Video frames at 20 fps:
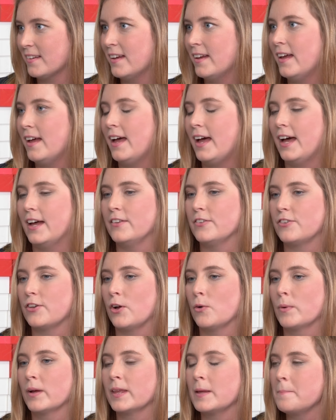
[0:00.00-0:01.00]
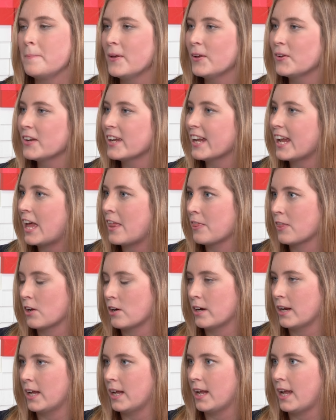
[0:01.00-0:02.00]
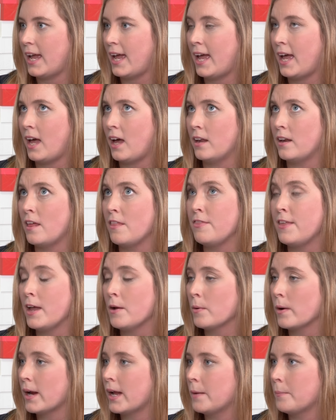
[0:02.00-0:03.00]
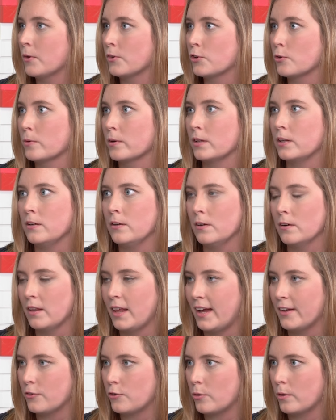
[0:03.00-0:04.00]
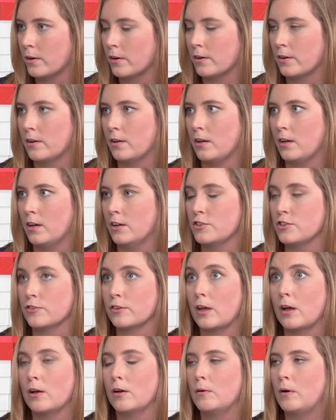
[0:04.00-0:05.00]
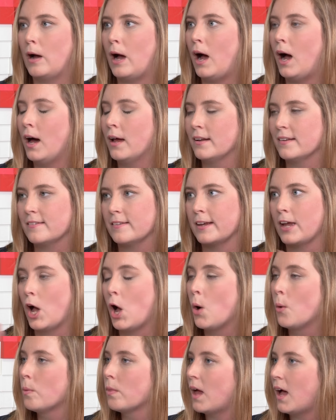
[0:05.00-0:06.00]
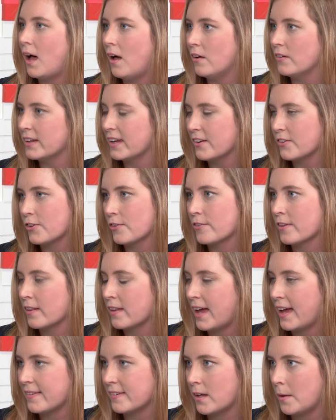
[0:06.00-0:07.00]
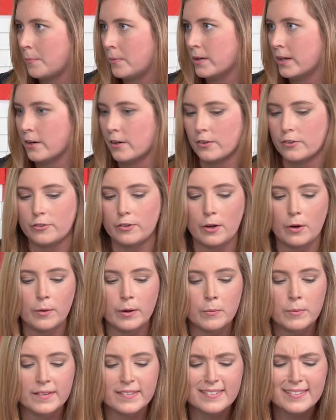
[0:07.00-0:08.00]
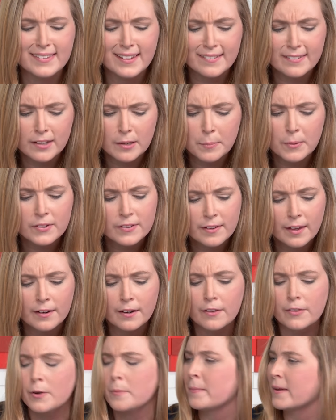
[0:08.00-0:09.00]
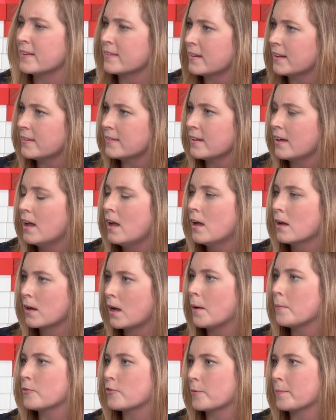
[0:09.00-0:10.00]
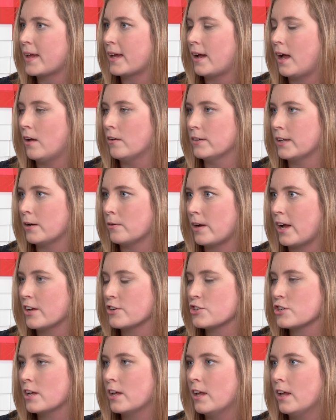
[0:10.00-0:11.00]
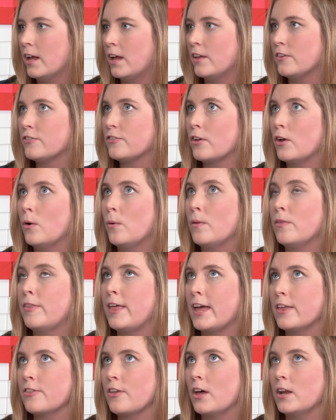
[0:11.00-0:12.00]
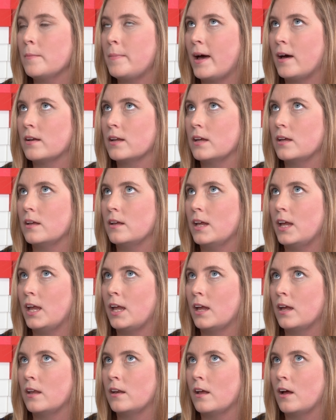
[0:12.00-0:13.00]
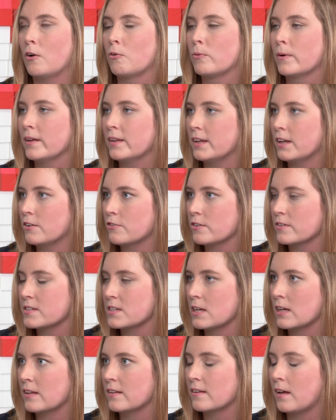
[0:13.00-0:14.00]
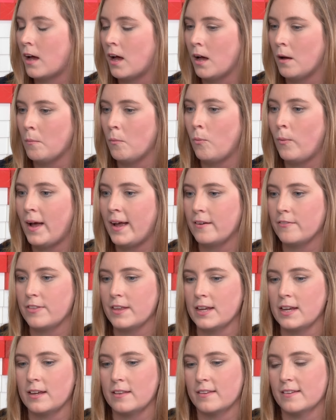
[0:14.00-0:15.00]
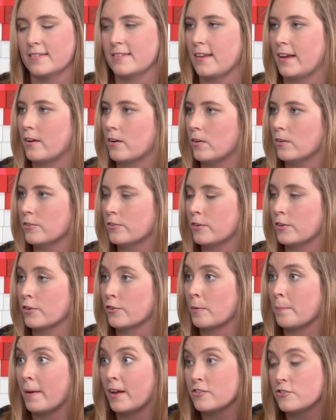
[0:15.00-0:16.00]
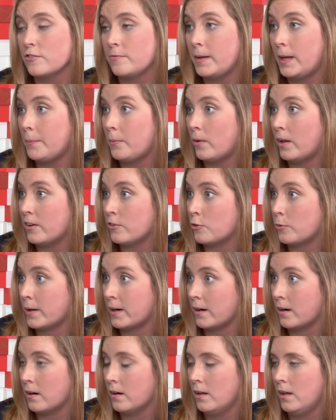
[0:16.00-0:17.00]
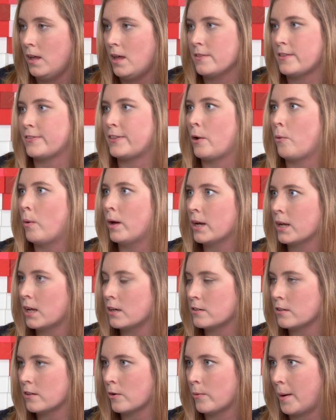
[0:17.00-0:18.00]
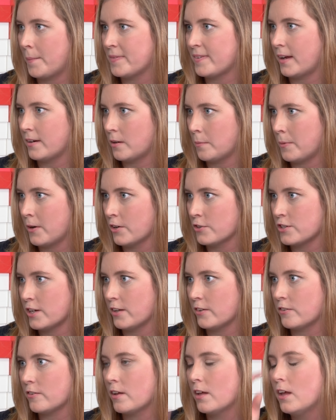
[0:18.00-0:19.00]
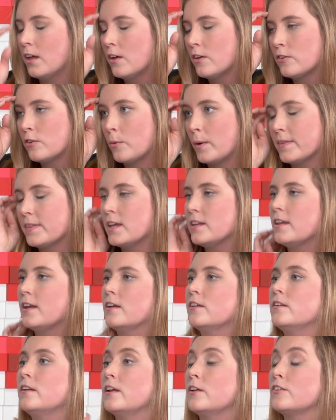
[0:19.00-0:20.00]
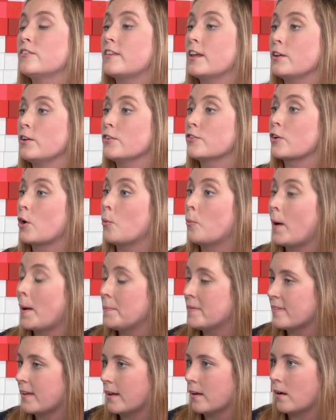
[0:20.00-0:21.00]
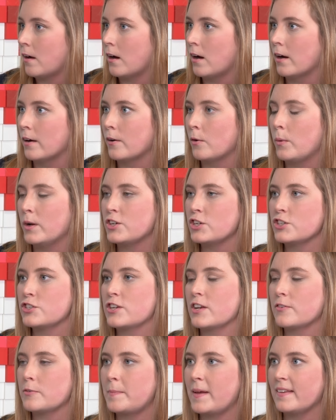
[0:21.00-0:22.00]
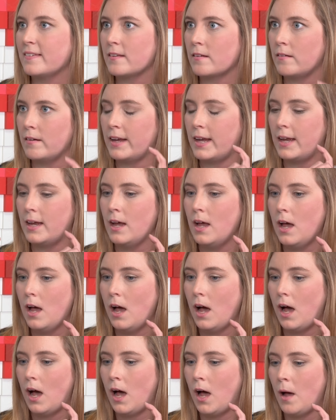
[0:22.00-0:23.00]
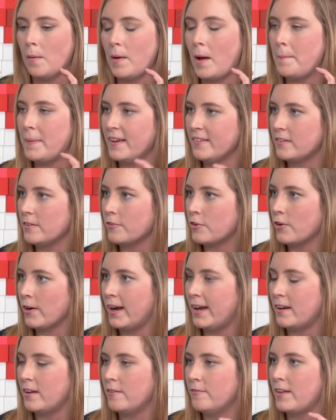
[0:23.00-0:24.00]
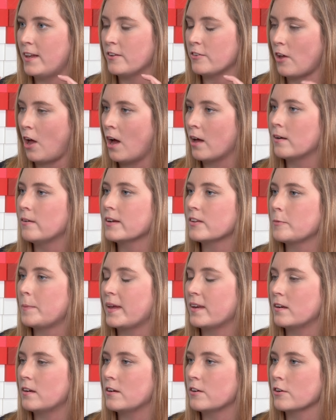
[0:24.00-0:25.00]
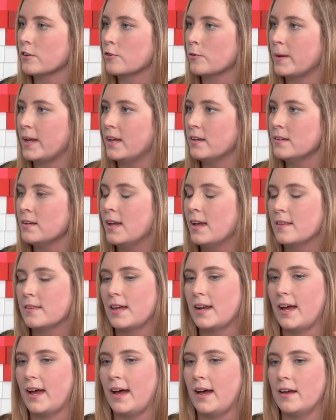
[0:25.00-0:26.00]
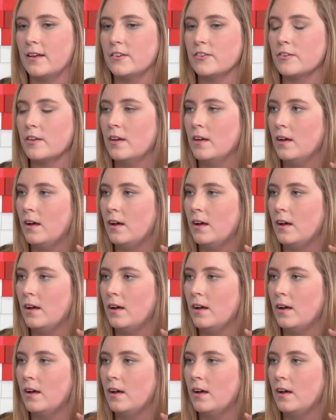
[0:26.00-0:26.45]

Mm-hmm. And so really building and learning. And they were able to really utilize Twitter to just honestly own the holidays over the last couple of years. So it was 60% of their business comes from that holiday rush. And so they thought about it in a really interesting way of thinking of this cycle. So there's a bunch of people on Twitter that they want to get to their website to purchase. So what they did is they used a website card, which is just basically a piece of creative that is auto-expanded in your tweet that has